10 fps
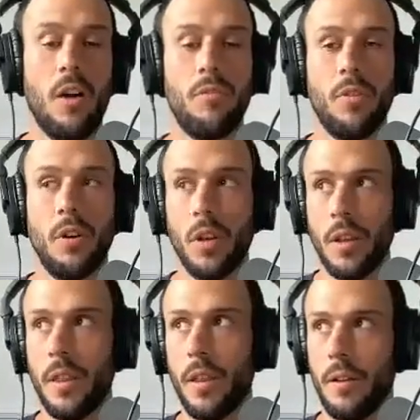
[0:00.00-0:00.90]
of,
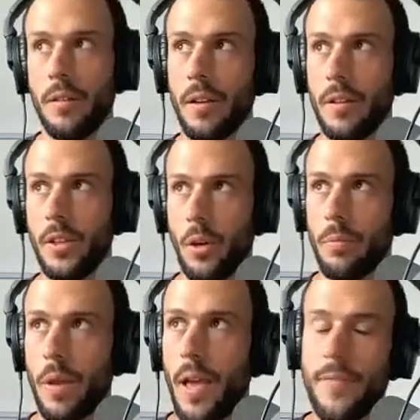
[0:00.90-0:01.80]
if
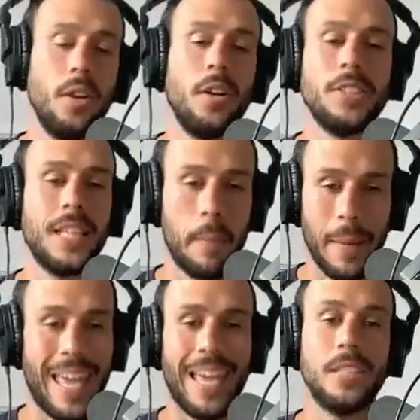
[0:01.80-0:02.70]
they don't understand the
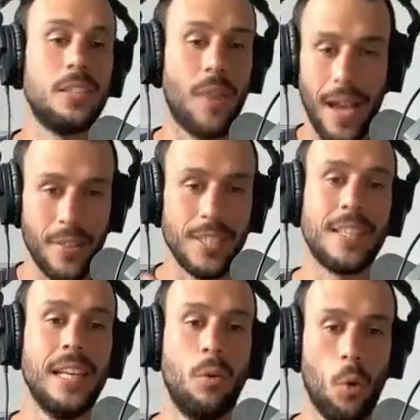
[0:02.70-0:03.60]
mechanics of how this
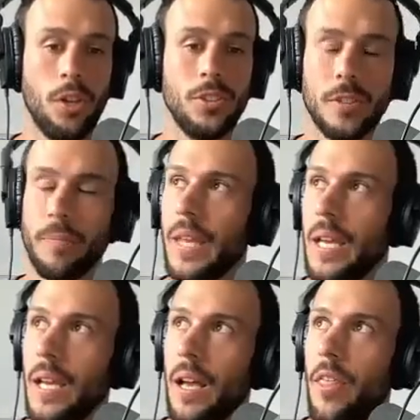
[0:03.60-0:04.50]
thing works,
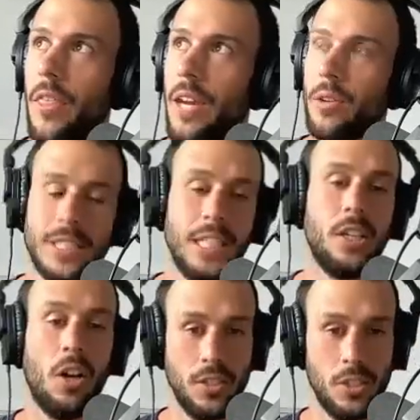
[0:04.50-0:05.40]
they don't see the
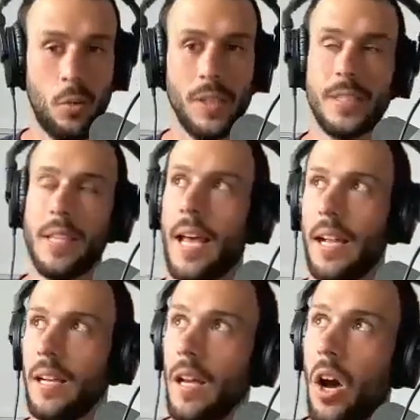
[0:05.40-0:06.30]
consequence
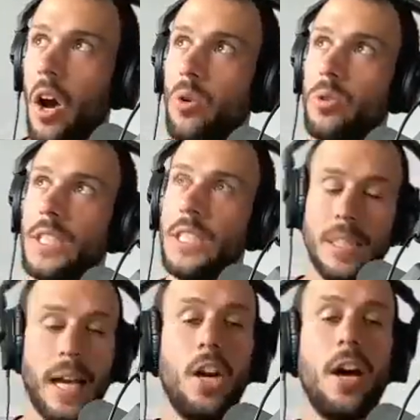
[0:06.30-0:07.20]
that, oh, geez,
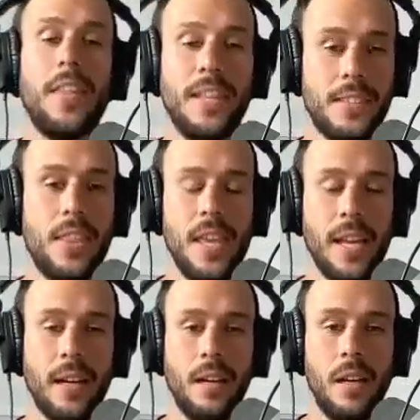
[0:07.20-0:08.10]
I got this
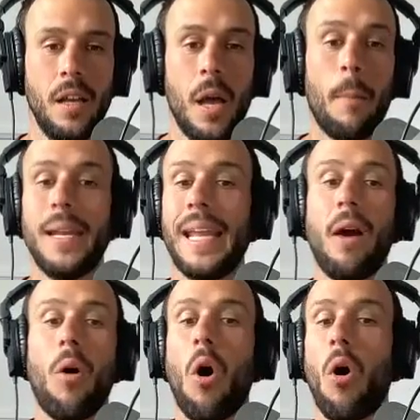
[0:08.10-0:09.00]
thing, but
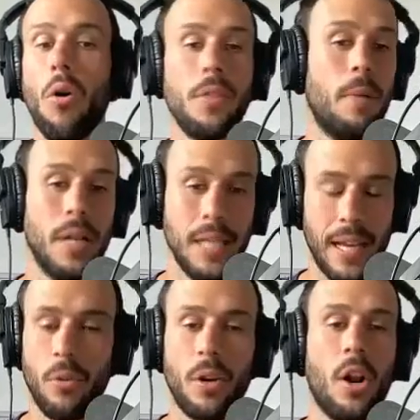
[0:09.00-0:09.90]
now all the money
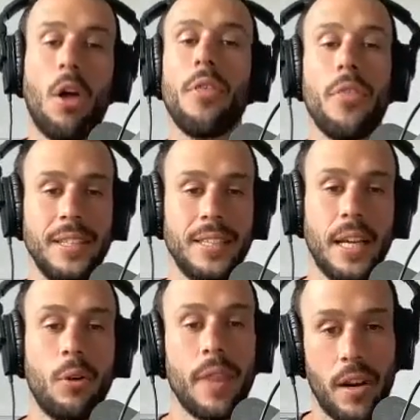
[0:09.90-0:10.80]
I own and all the things
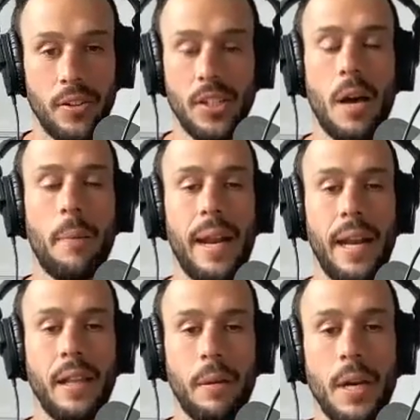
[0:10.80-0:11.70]
I own that are
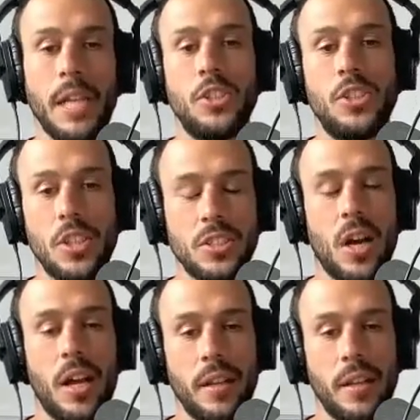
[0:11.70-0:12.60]
denominated in the money just
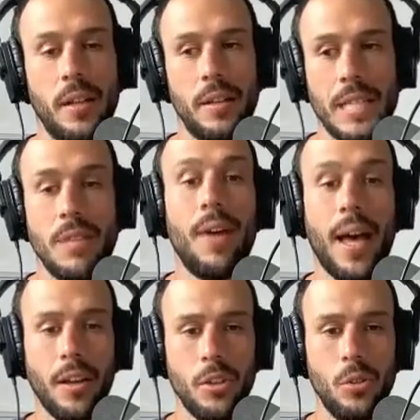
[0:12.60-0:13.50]
got
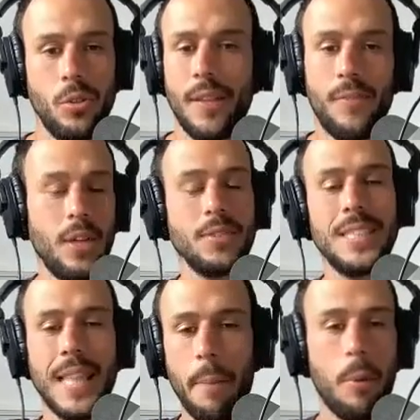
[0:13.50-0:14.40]
devalued. If they don't
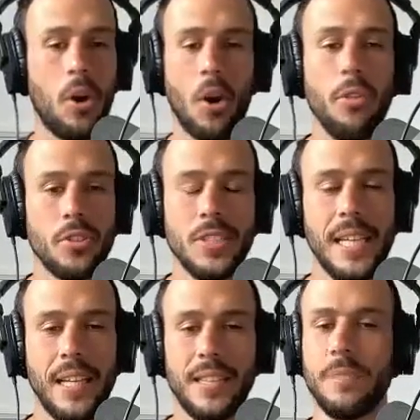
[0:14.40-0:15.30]
see that part, all they're
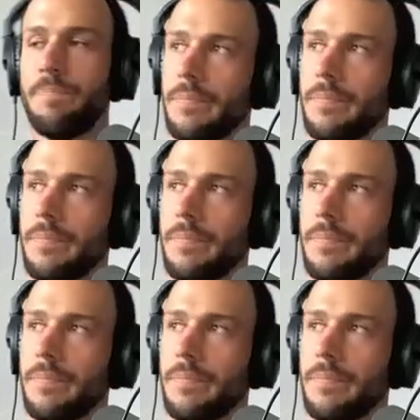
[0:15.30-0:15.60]
seeing is,